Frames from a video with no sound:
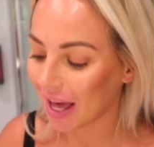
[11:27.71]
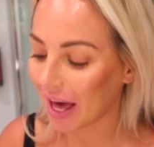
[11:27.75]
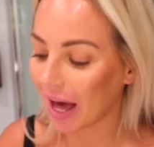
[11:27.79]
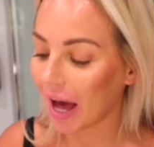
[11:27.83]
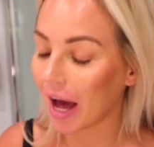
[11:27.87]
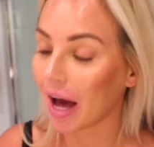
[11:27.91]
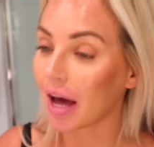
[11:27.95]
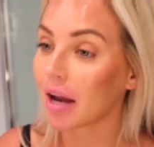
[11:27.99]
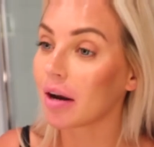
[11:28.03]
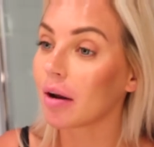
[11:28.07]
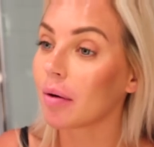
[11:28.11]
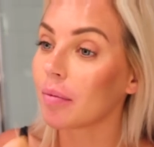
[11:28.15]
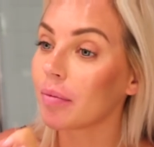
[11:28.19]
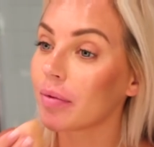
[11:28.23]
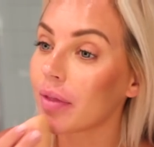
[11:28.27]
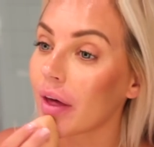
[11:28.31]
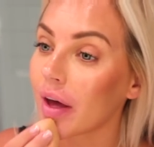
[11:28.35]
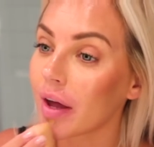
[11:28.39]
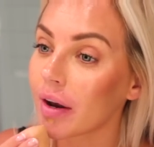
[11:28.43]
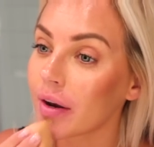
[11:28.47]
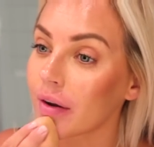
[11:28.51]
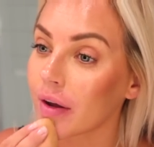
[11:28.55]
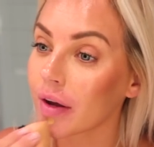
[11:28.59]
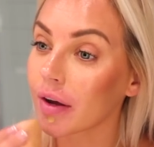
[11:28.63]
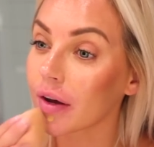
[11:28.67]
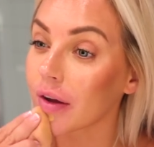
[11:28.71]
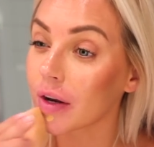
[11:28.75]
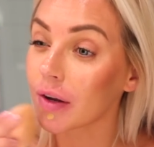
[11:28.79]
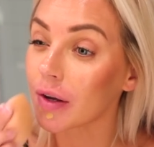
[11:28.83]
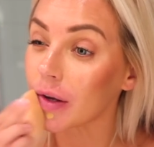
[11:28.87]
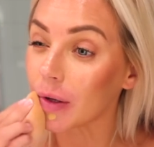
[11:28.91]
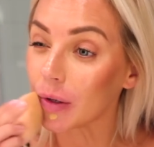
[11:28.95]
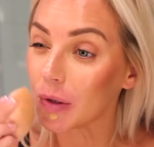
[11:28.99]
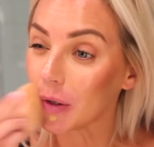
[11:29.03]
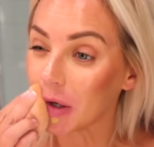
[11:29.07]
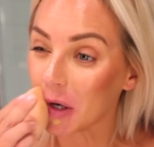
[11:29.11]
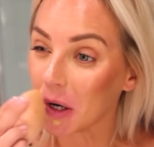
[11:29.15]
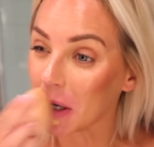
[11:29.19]
and I'm then
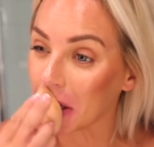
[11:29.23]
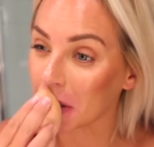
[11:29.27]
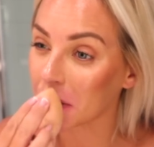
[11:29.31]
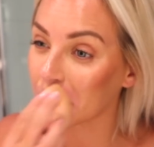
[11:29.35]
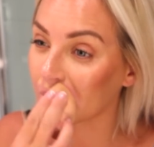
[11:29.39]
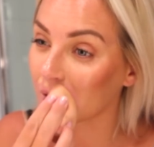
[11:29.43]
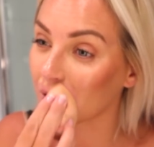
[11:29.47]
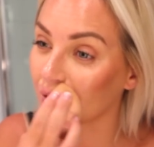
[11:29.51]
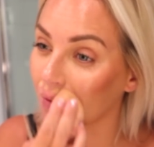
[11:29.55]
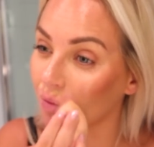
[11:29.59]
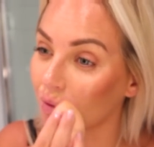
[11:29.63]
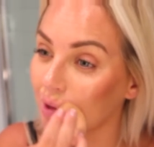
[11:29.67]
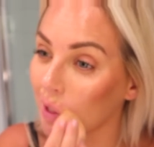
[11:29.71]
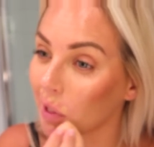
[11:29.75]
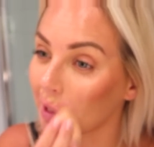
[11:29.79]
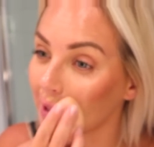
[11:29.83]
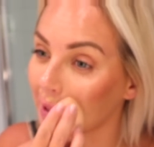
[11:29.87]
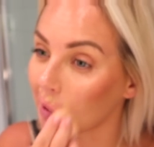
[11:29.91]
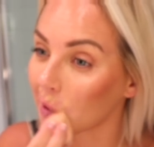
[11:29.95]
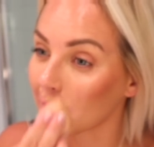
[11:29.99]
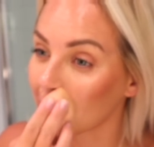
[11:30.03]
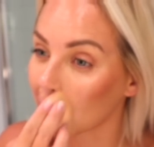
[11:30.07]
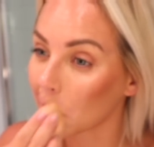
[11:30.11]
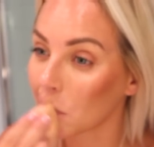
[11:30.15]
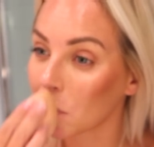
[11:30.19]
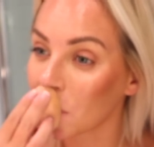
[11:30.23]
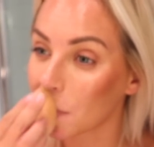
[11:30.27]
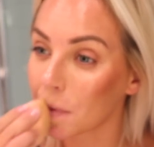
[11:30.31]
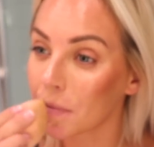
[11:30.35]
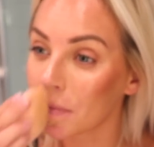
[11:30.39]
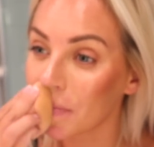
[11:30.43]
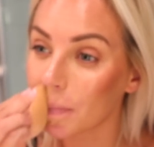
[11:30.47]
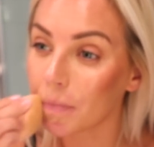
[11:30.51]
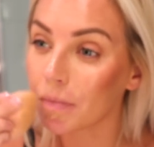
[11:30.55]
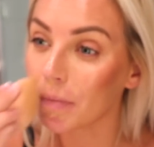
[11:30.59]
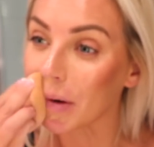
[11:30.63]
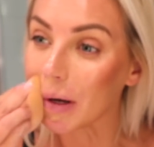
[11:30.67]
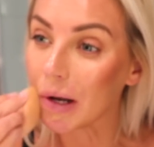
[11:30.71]
gonna just redo
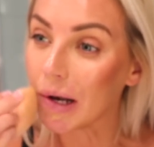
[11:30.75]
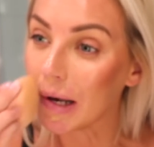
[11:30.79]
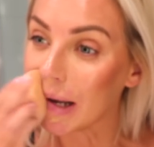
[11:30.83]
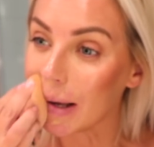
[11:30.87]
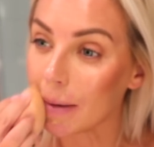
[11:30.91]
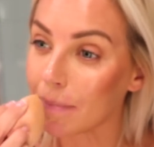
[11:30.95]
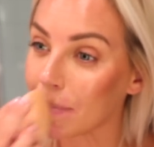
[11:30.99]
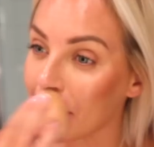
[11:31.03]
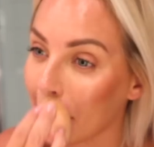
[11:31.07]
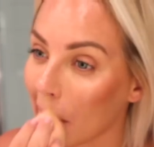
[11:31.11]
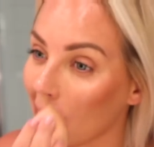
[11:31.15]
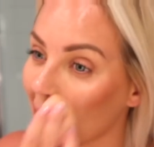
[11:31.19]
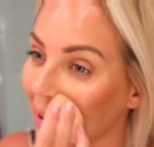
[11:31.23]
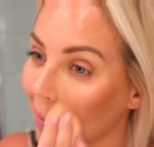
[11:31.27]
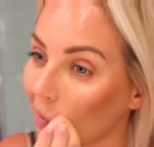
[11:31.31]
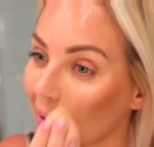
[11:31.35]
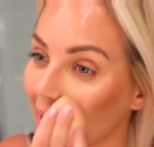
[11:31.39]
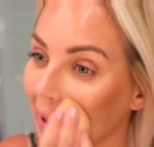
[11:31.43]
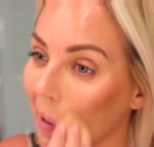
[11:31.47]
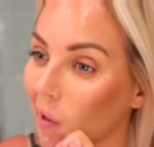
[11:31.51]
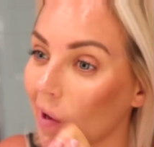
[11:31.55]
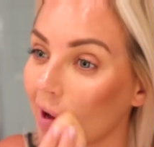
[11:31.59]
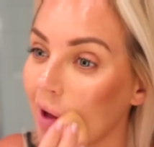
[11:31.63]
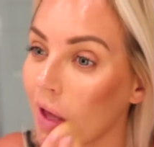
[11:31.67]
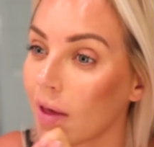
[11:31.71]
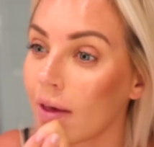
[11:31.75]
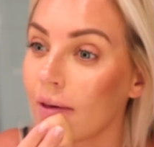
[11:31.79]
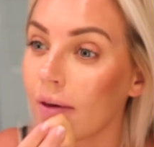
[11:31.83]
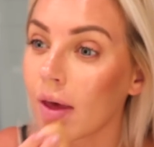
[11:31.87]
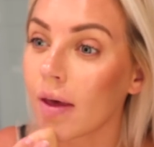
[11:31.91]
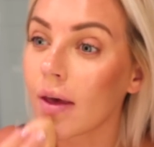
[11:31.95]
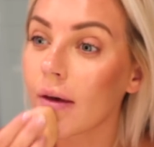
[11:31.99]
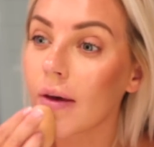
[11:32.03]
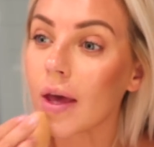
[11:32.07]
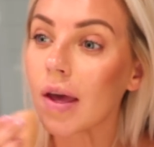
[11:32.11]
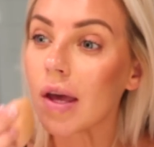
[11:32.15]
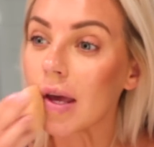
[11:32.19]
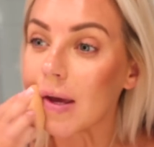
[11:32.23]
my lip area
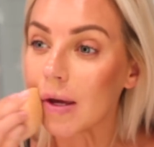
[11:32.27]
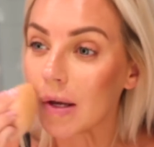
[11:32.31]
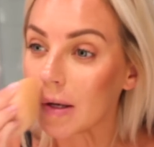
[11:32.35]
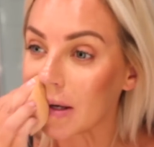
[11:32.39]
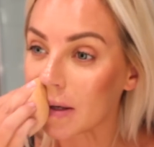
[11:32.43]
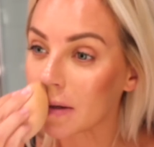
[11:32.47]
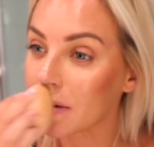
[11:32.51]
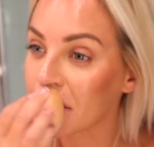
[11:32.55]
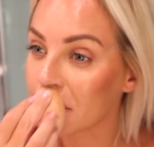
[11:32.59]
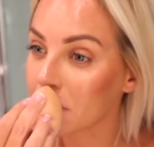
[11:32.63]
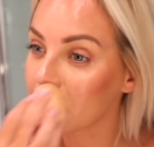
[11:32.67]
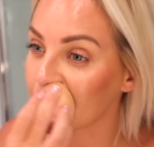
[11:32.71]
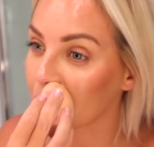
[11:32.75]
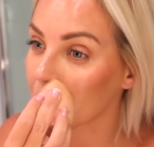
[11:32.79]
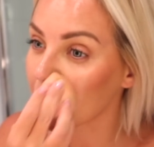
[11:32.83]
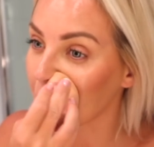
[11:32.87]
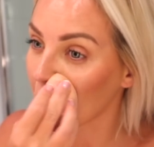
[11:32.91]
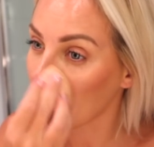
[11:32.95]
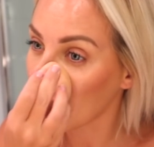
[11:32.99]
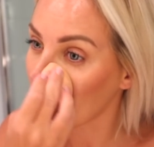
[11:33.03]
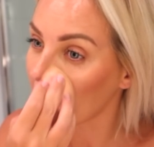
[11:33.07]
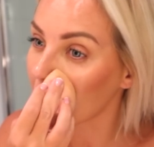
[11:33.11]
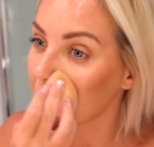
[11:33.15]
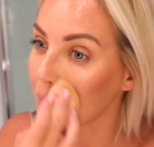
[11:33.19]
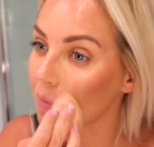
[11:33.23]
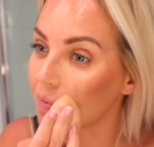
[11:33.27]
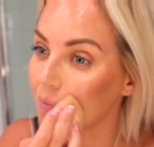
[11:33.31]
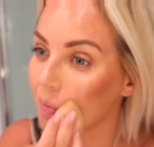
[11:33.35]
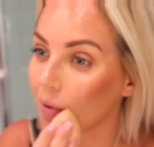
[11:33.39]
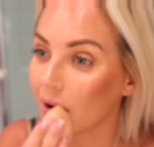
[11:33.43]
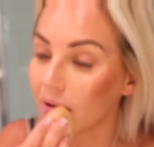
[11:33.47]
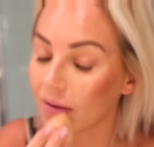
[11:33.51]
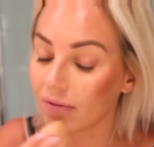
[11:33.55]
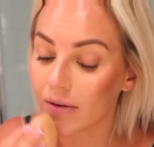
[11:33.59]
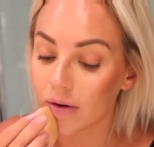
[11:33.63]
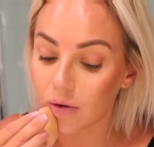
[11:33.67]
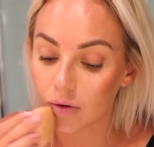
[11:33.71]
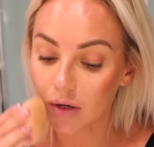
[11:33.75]
in
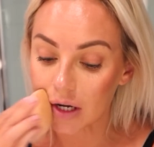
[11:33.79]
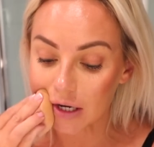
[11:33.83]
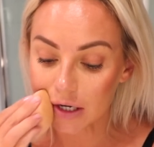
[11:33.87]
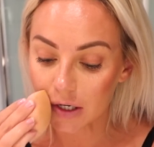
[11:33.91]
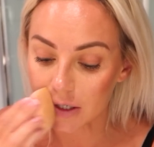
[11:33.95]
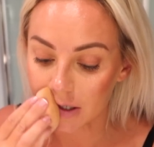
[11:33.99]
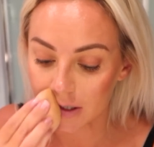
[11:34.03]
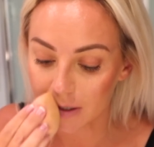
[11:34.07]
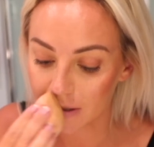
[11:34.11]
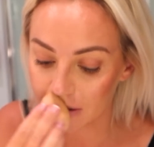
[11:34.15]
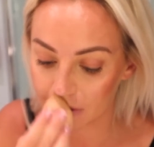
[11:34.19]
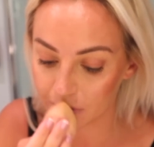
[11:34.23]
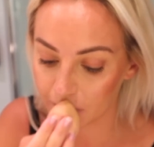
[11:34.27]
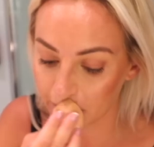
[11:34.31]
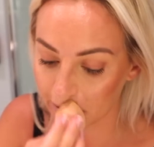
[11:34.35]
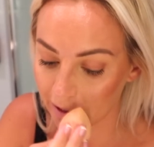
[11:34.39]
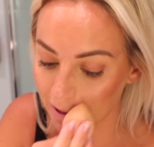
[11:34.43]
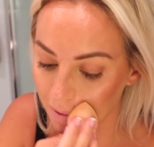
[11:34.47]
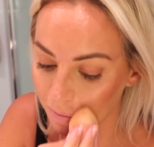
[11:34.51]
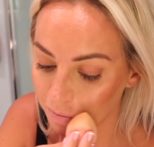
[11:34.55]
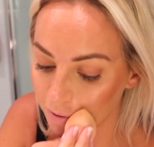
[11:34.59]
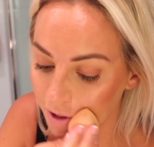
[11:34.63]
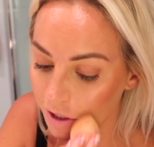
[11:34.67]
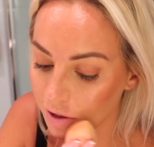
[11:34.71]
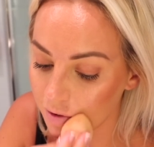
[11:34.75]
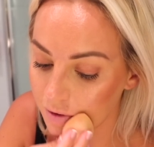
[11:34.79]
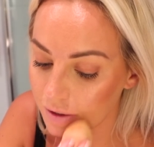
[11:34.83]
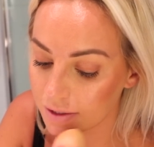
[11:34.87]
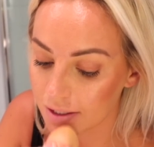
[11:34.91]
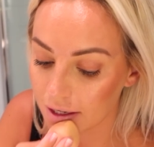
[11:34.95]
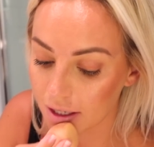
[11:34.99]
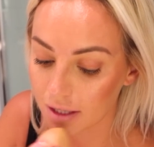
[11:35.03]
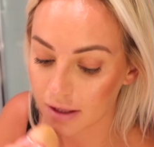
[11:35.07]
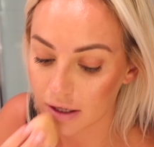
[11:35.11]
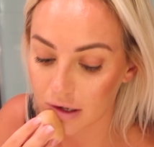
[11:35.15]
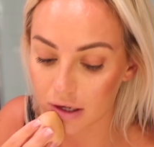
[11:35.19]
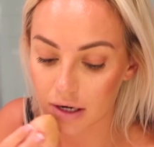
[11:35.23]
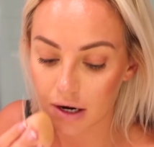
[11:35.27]
my foundation, and I'm
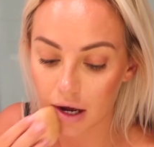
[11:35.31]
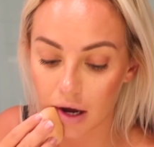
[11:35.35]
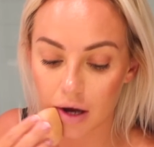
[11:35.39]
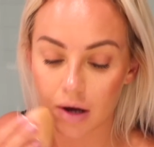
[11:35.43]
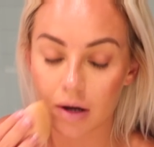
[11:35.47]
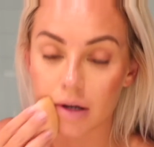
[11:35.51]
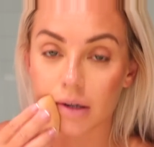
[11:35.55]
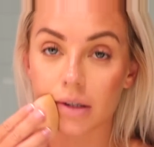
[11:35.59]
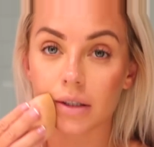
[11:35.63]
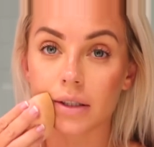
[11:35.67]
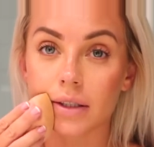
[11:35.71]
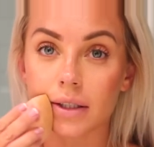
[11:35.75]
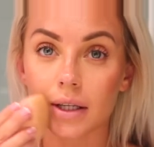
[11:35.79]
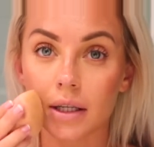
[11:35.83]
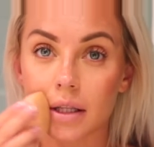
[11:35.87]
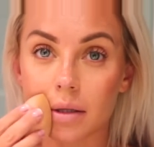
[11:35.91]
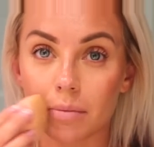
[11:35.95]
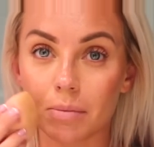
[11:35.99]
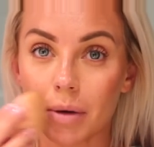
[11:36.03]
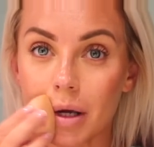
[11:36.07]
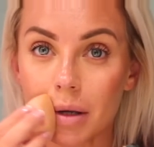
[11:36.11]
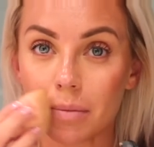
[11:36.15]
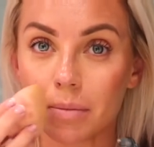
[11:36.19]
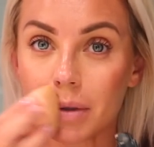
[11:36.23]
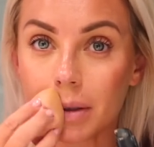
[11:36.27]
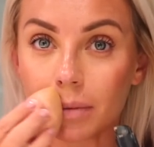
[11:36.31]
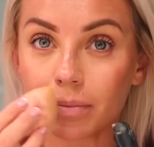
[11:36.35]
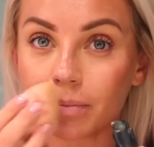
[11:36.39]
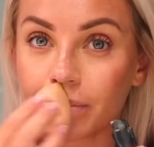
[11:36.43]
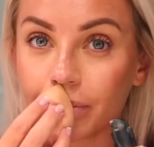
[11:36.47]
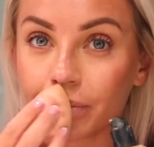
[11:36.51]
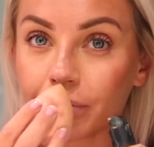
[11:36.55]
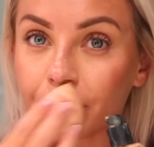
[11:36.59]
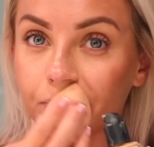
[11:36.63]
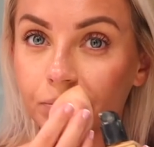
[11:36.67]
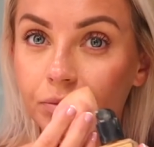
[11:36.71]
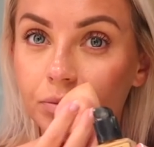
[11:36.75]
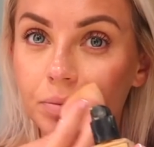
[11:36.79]
using the NARS at the
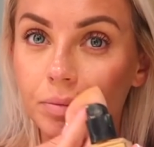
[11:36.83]
moment,